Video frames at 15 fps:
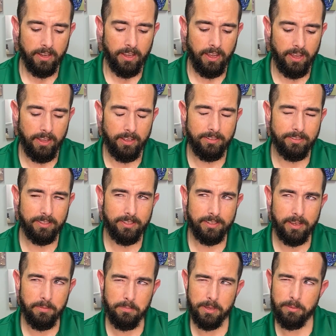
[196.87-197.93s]
And
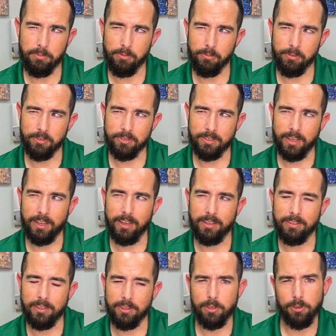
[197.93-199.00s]
some people will say
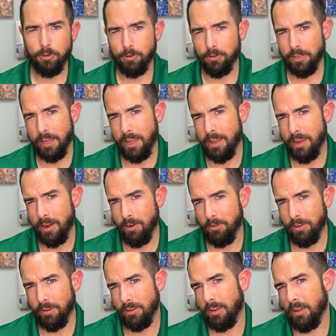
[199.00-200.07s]
that the 30A
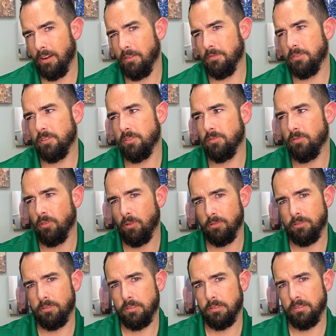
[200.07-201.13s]
area kind of
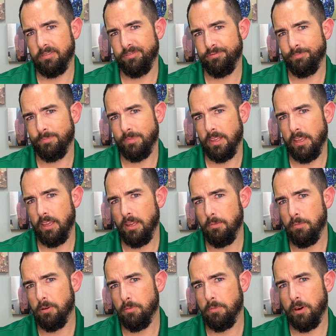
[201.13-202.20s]
starts in
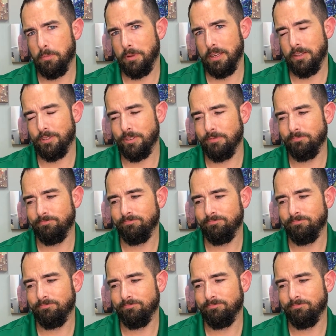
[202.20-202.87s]
Miramar Beach.